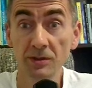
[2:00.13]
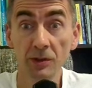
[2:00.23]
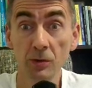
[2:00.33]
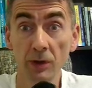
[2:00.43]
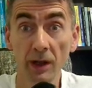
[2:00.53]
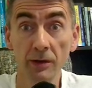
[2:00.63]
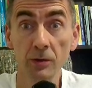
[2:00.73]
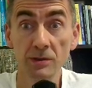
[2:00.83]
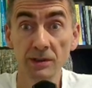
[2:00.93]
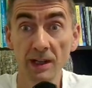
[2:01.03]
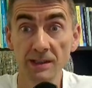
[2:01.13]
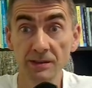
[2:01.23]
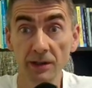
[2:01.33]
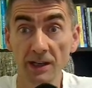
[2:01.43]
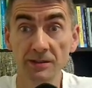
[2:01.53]
you can use it as
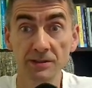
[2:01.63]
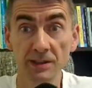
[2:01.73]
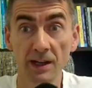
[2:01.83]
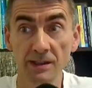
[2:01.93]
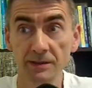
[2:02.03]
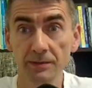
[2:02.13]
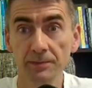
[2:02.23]
an exercise.